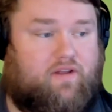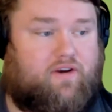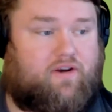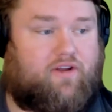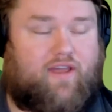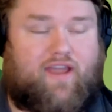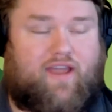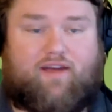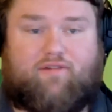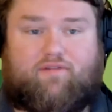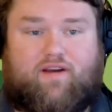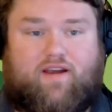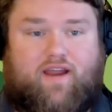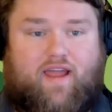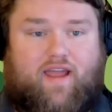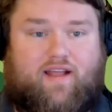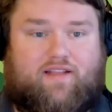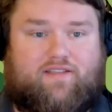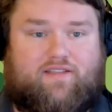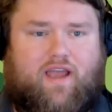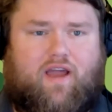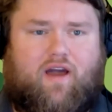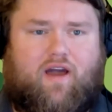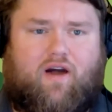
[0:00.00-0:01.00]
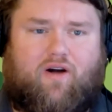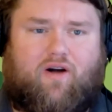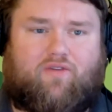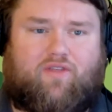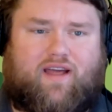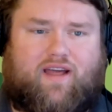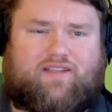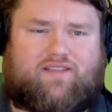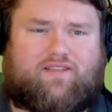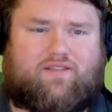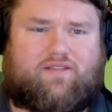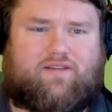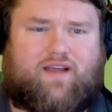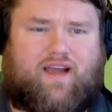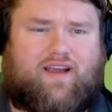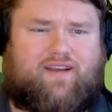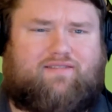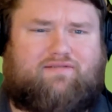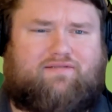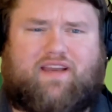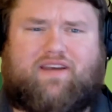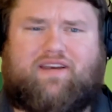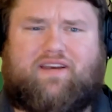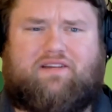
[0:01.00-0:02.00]
literally every day and say, "Oh, I
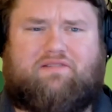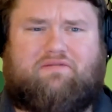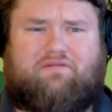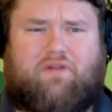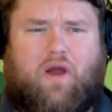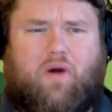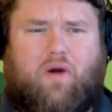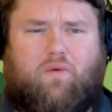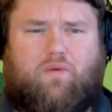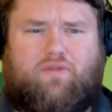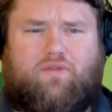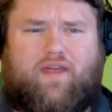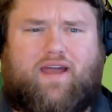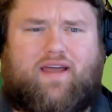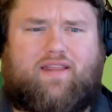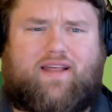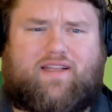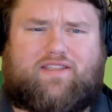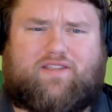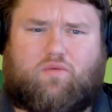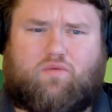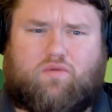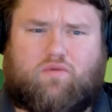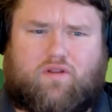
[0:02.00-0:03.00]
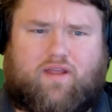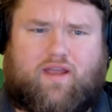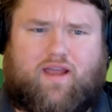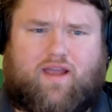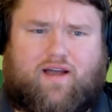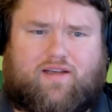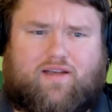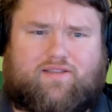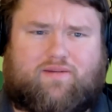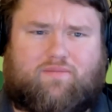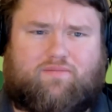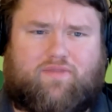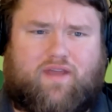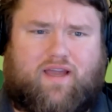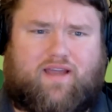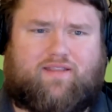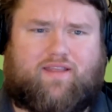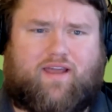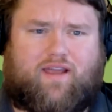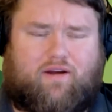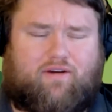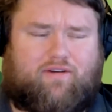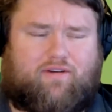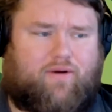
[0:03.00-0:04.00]
didn't know that. That's a really awesome thing
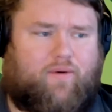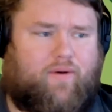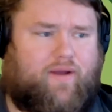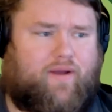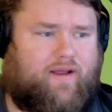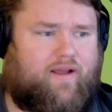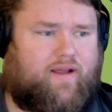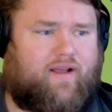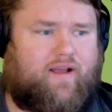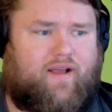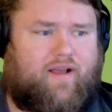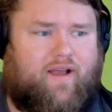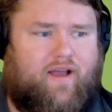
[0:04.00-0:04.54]
that you're doing.